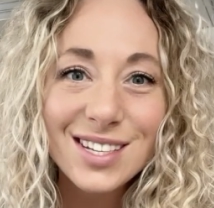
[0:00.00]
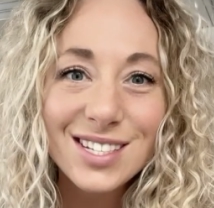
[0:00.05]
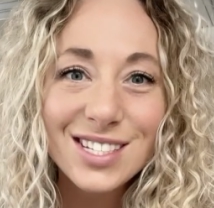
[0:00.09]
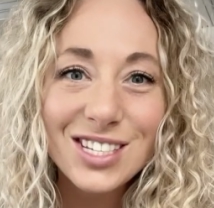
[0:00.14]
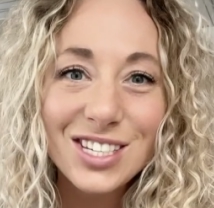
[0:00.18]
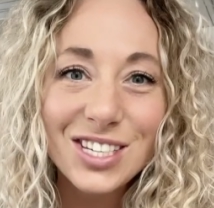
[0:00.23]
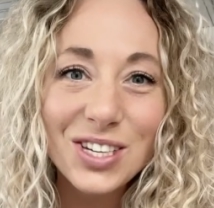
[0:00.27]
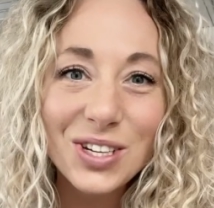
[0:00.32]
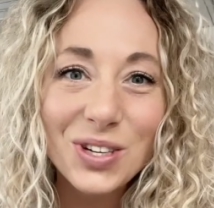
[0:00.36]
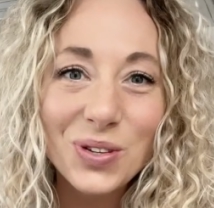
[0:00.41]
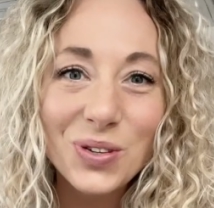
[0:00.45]

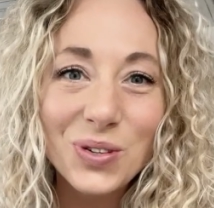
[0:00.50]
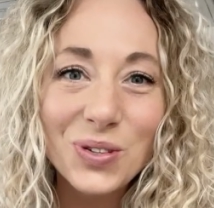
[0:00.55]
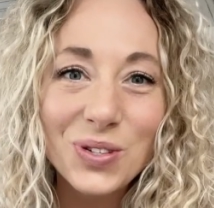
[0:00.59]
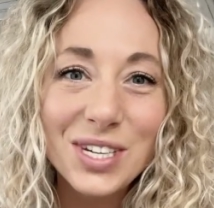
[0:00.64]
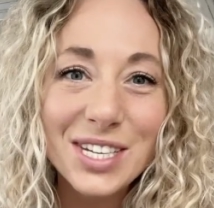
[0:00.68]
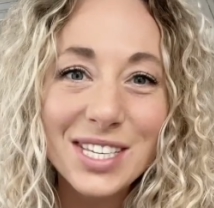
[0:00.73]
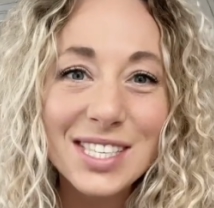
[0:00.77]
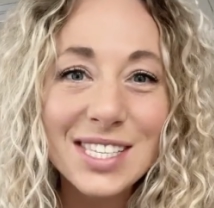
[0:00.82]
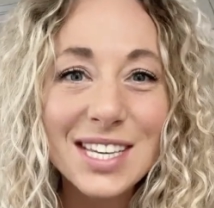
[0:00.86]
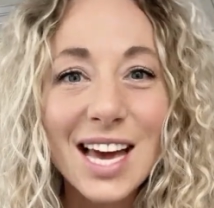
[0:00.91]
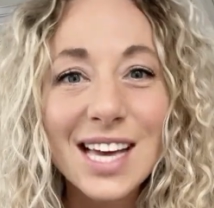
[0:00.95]
to
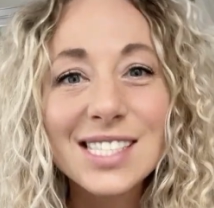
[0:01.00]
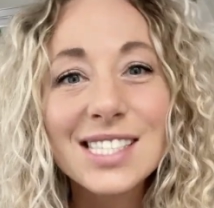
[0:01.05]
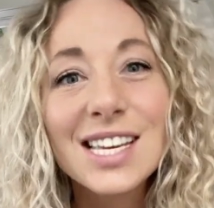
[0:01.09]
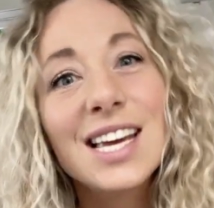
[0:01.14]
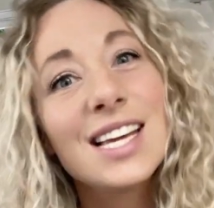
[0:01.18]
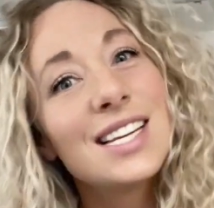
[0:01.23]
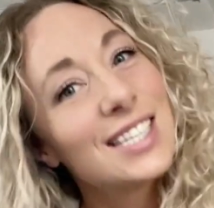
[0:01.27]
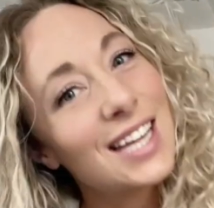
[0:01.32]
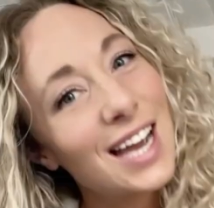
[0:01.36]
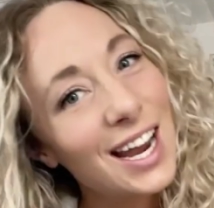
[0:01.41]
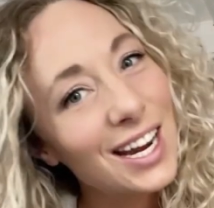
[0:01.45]
discuss it
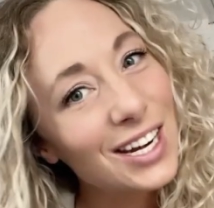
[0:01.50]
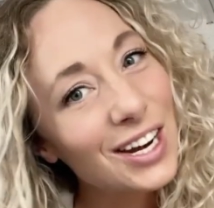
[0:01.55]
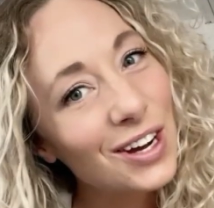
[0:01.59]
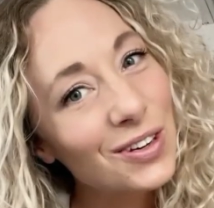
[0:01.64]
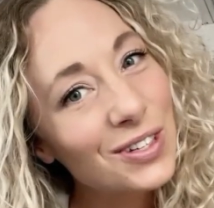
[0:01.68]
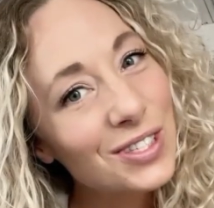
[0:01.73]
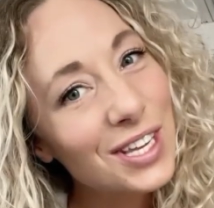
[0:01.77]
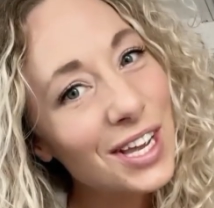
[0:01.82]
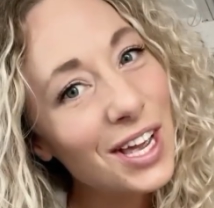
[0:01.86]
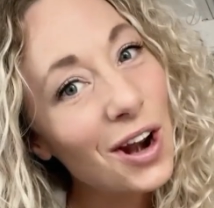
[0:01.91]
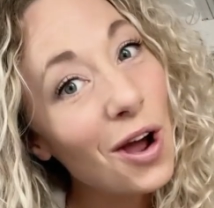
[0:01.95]
and
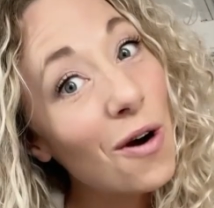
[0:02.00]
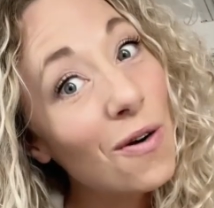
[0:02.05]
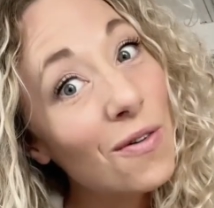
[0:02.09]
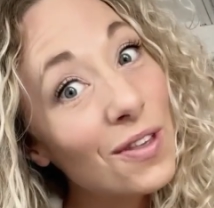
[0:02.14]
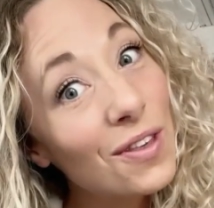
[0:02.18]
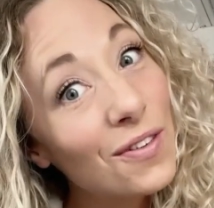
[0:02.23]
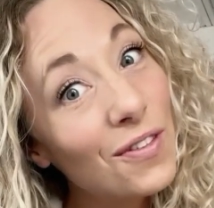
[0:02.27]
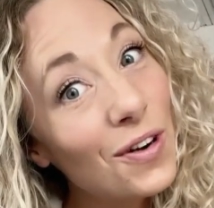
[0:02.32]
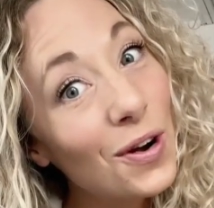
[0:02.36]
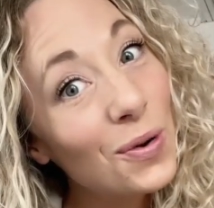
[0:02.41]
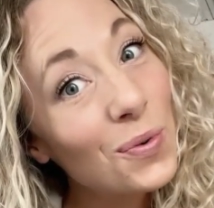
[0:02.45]
diagnose it over
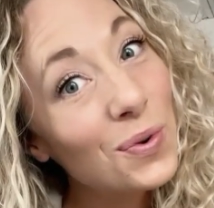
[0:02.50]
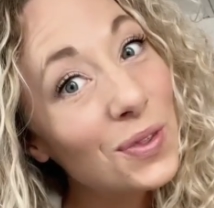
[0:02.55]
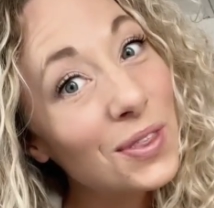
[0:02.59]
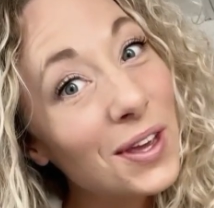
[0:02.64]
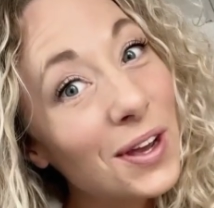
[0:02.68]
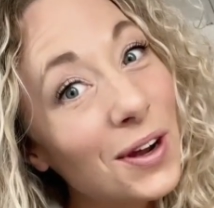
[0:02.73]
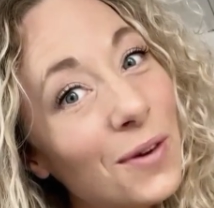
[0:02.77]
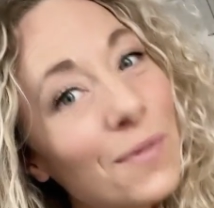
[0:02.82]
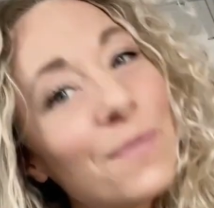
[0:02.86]
the phone with you.